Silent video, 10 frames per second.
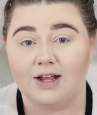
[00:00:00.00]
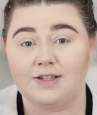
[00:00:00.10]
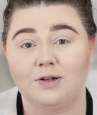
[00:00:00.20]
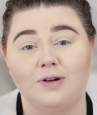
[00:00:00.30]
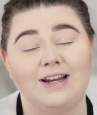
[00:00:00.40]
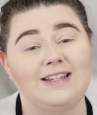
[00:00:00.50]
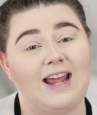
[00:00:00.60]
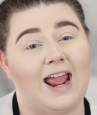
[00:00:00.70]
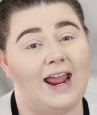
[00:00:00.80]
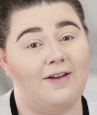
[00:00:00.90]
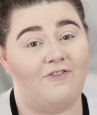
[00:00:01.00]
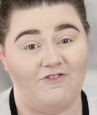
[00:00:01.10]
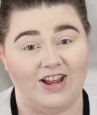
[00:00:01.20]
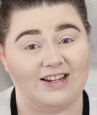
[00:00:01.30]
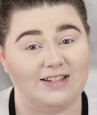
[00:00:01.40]
So it is a
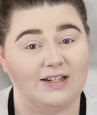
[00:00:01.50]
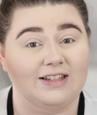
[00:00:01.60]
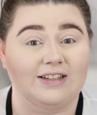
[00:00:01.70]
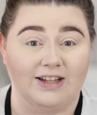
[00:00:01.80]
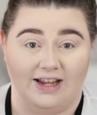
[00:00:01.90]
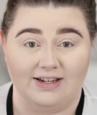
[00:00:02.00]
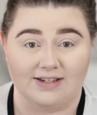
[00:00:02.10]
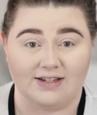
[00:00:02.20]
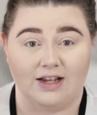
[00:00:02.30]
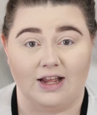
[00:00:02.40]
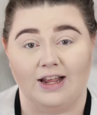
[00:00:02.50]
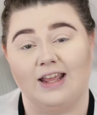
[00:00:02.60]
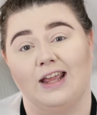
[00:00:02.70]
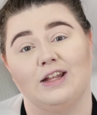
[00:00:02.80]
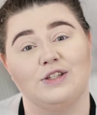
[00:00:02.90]
fixed lens. It
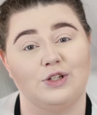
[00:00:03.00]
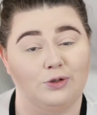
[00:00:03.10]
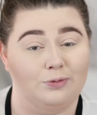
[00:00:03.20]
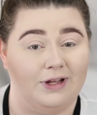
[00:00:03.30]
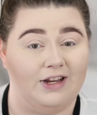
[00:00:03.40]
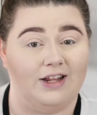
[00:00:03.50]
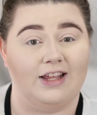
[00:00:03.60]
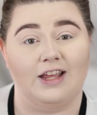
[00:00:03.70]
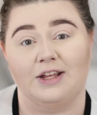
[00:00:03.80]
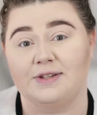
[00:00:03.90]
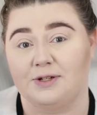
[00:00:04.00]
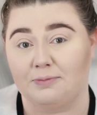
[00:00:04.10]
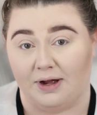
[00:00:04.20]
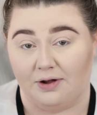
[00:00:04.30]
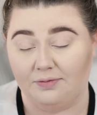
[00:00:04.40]
can't zoom in, it can't
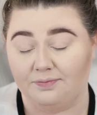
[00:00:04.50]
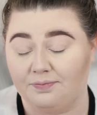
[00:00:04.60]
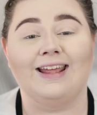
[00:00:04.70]
zoom out.